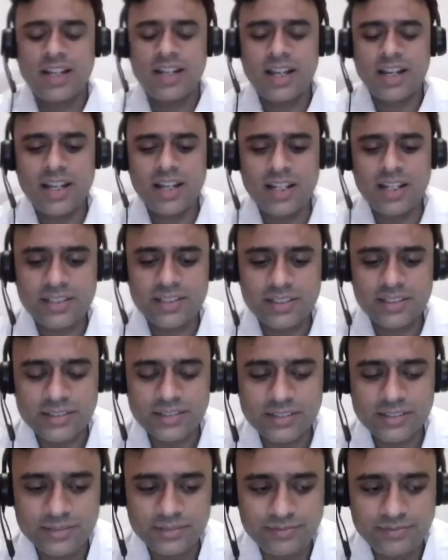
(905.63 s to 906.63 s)
And
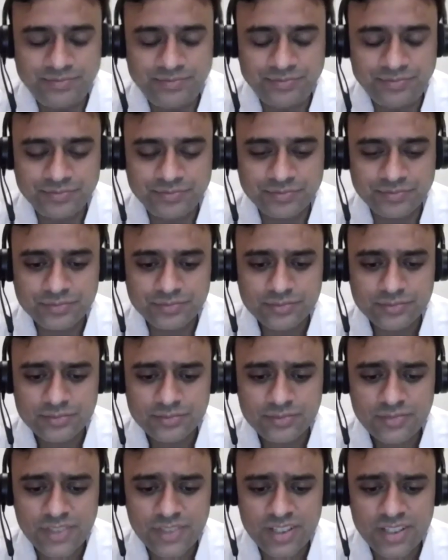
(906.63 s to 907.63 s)

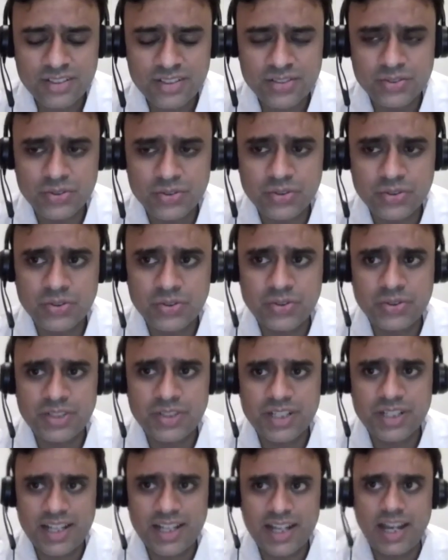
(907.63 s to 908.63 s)
so
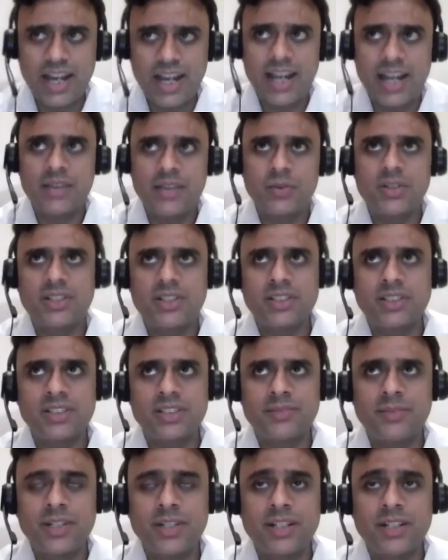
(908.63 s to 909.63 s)
I was,
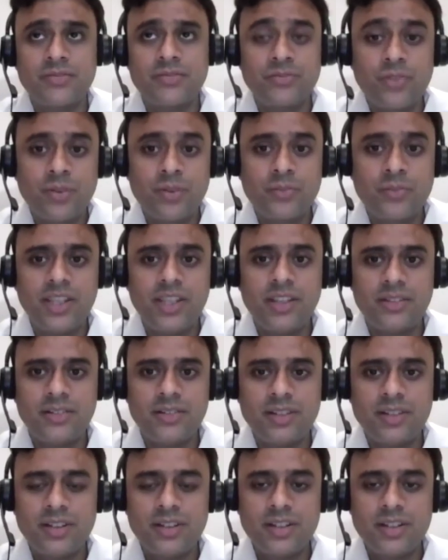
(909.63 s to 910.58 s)
but for me,